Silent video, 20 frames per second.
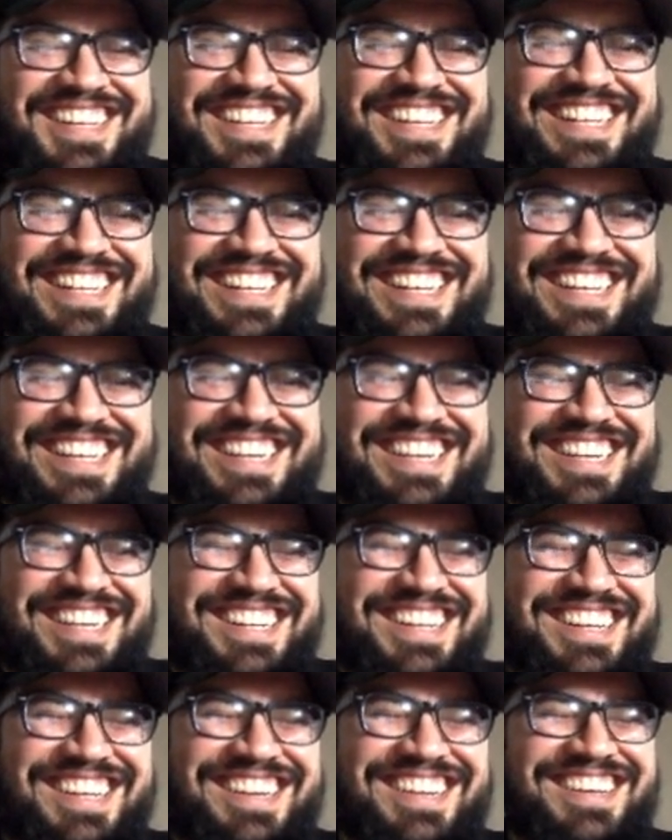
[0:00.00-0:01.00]

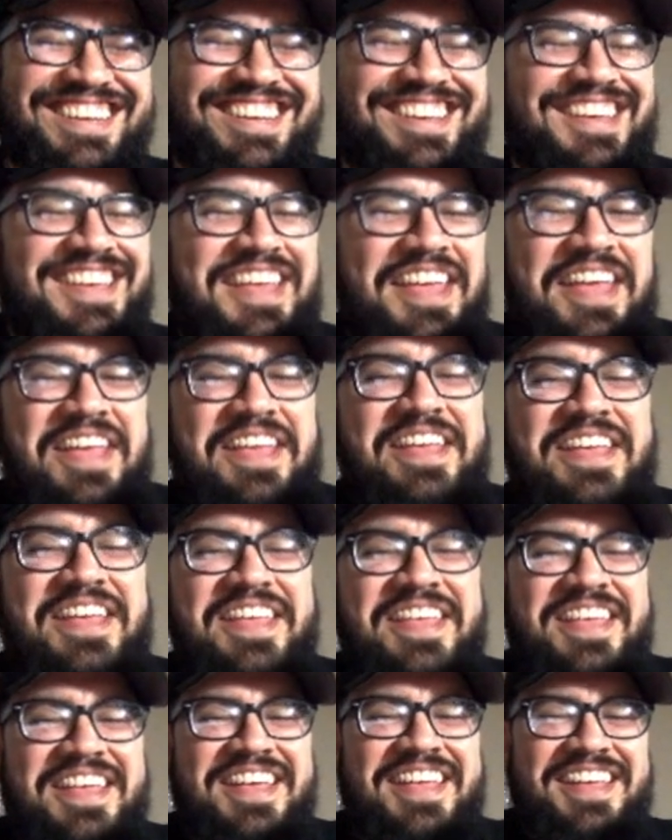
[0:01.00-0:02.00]

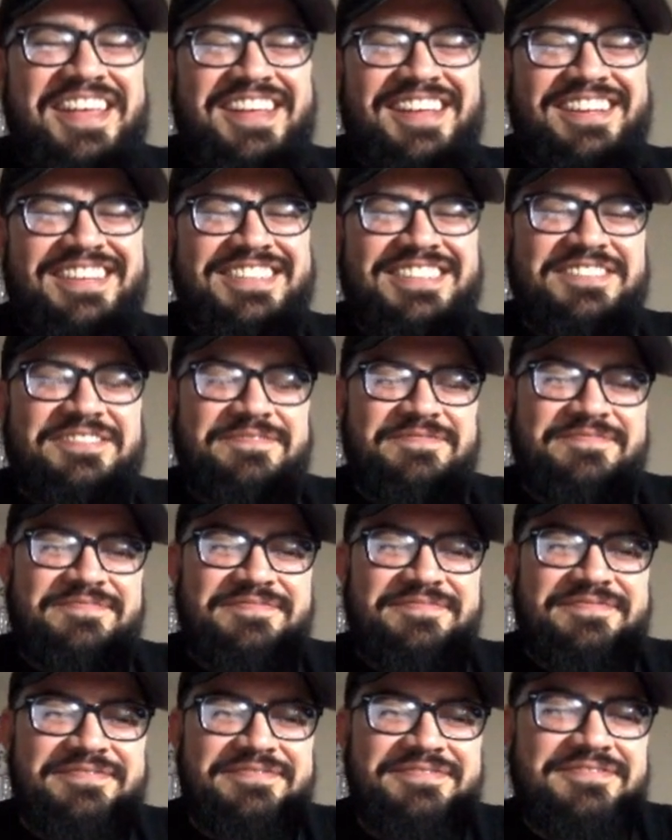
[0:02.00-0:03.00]

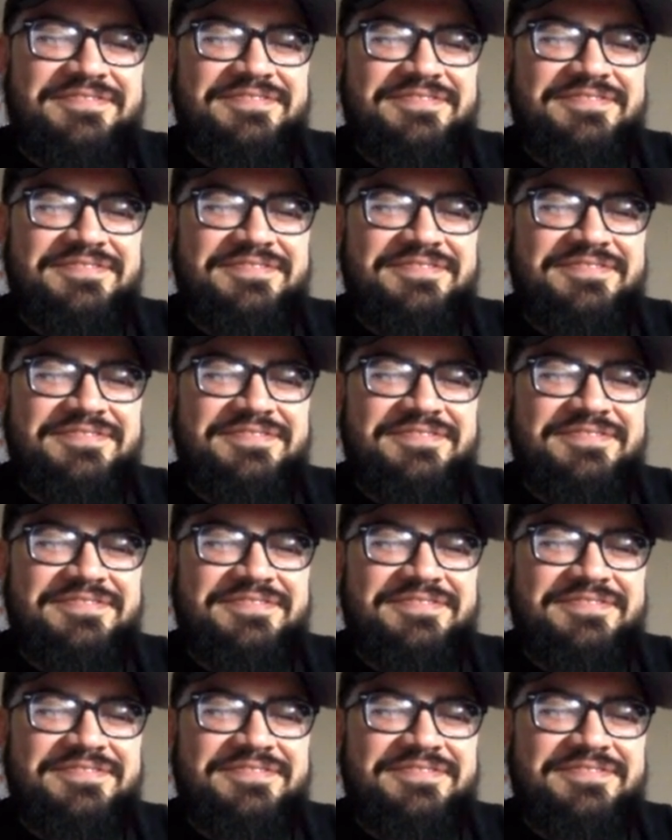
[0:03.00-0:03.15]
This person isn't speaking.